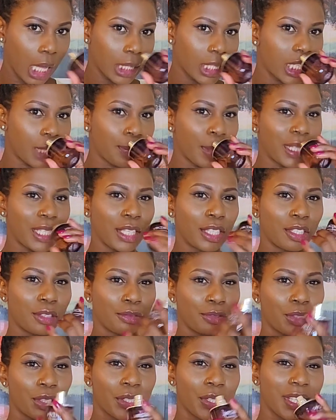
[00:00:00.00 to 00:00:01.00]
This particular
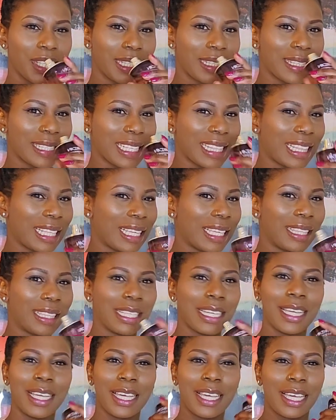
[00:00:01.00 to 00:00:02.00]
fragrance is clean